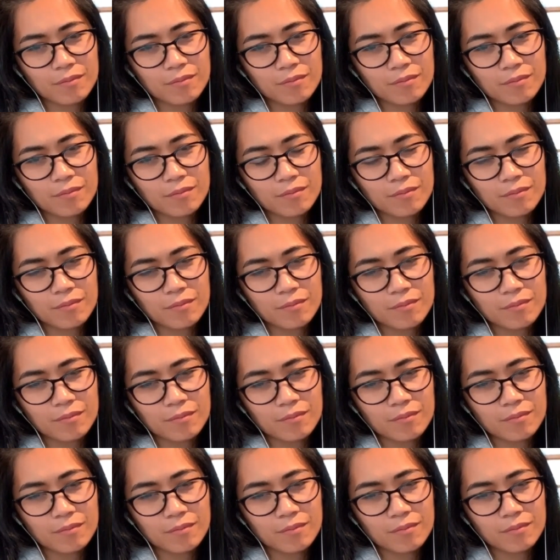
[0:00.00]

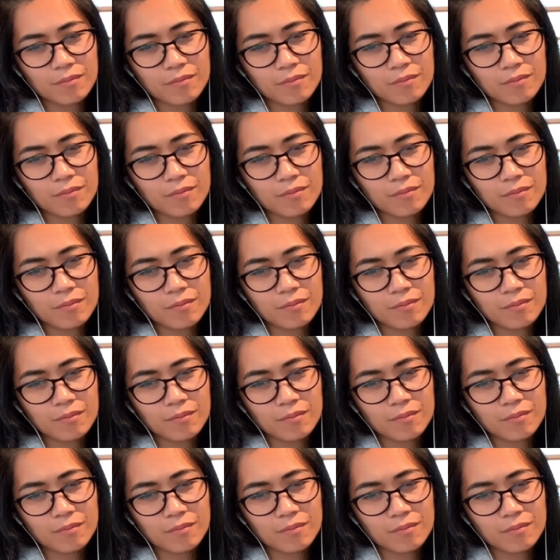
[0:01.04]
No words are spoken by the person on screen.